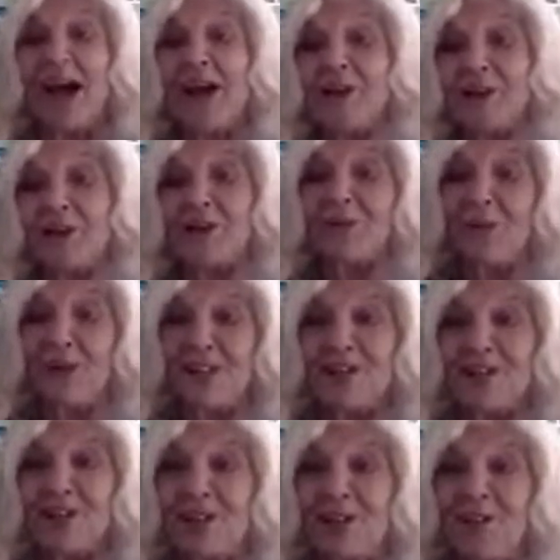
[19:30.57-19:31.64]
I ordered the
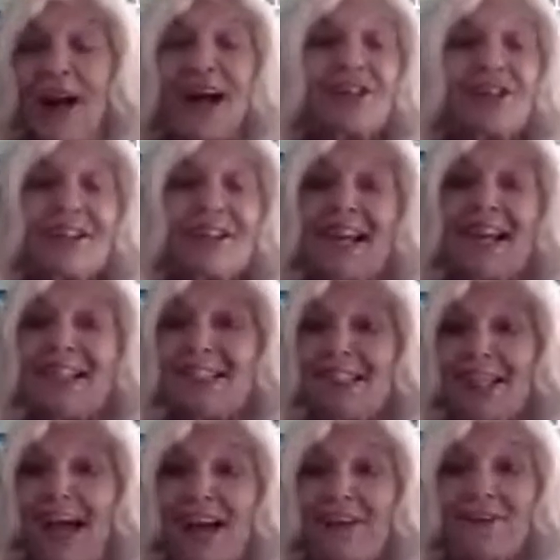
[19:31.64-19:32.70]
wedge too. I just had to
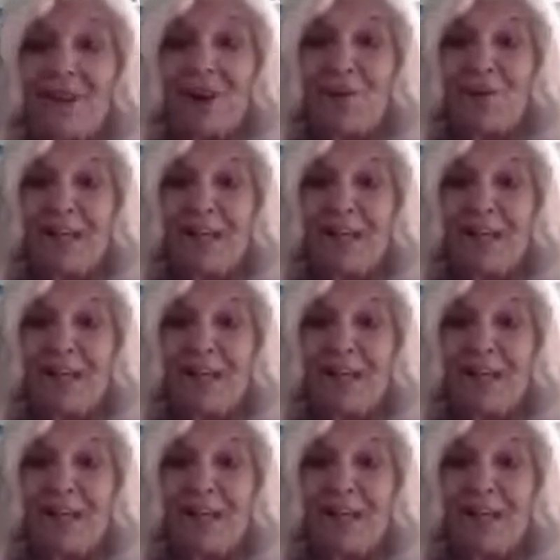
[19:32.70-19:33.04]
laugh though,